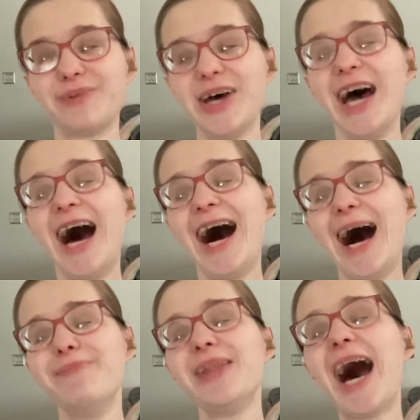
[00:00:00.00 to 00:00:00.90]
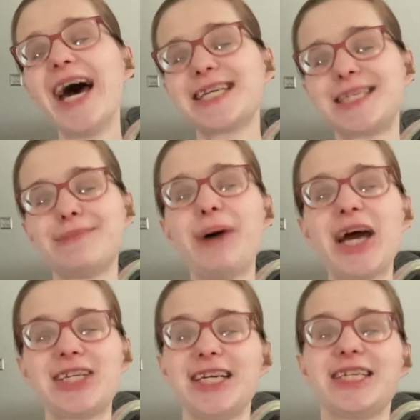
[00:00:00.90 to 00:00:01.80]
But I'm not
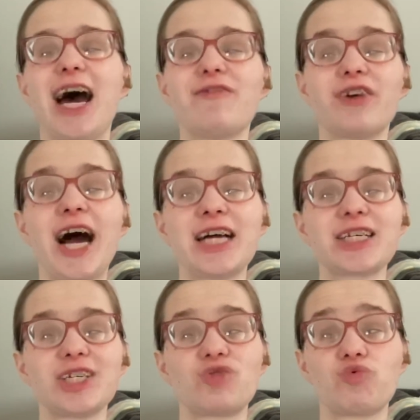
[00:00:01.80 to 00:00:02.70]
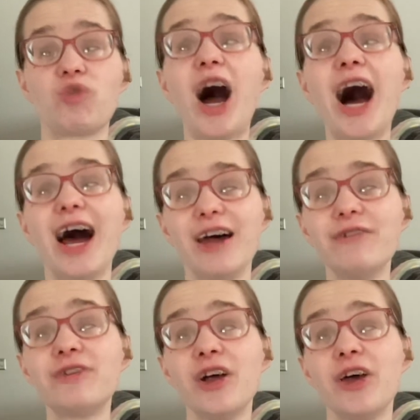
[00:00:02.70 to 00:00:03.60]
expecting to ever actually
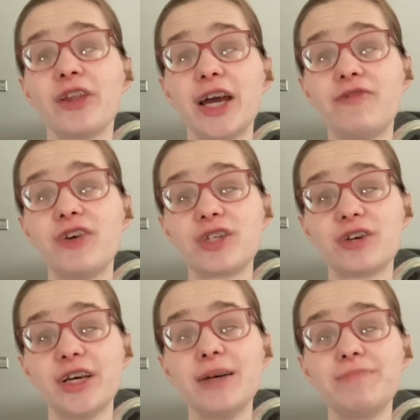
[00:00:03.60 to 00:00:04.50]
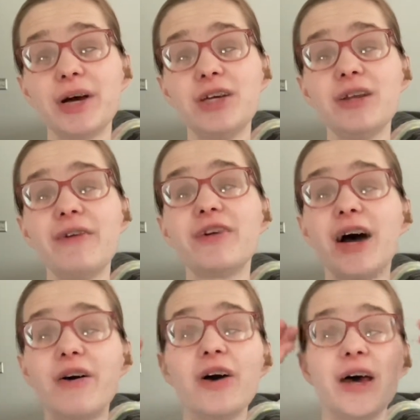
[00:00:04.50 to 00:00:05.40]
drive, like, visually, but you never
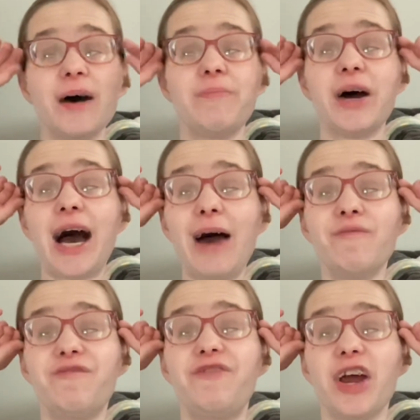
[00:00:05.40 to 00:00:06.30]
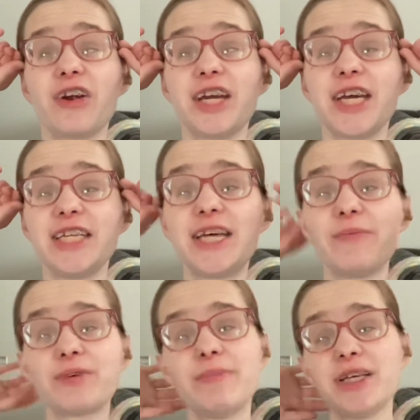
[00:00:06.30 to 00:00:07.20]
know. But I'm very content
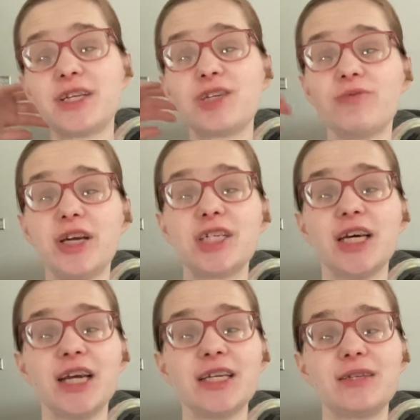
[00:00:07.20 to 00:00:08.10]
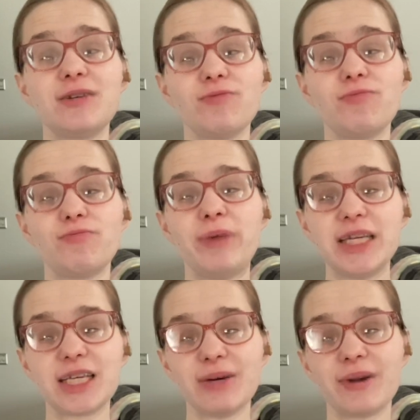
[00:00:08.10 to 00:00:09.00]
with my situation is
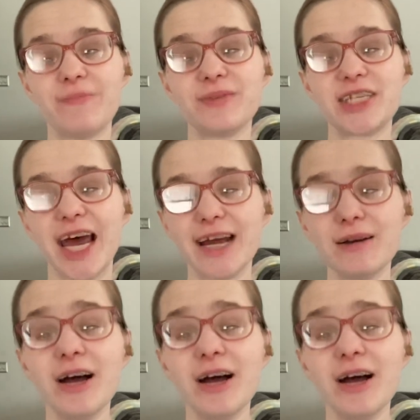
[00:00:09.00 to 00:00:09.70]
basically what I'm saying.